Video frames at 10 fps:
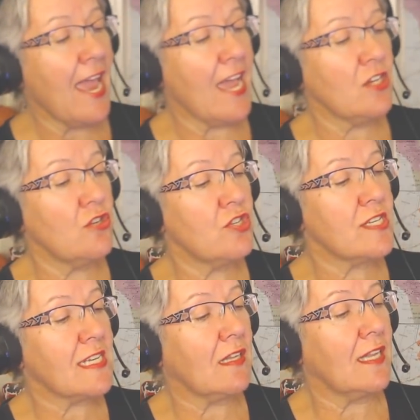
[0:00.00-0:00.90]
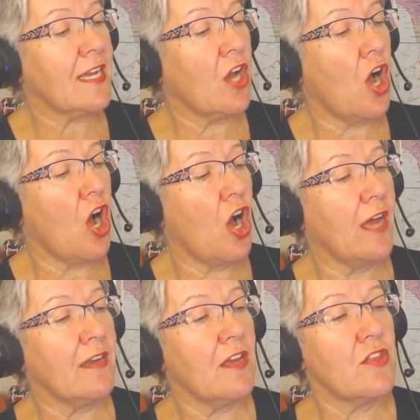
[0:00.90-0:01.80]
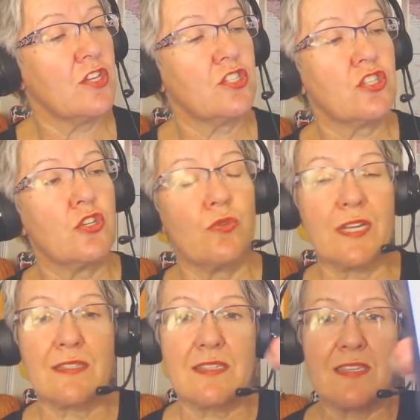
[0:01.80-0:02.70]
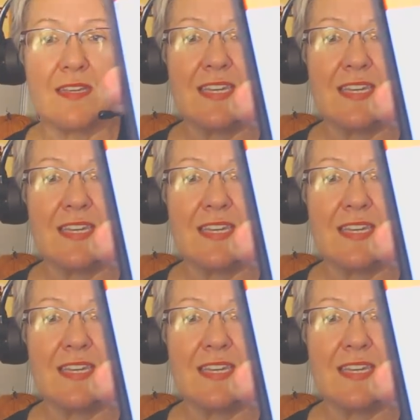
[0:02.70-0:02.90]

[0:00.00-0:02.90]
And you just click on the student's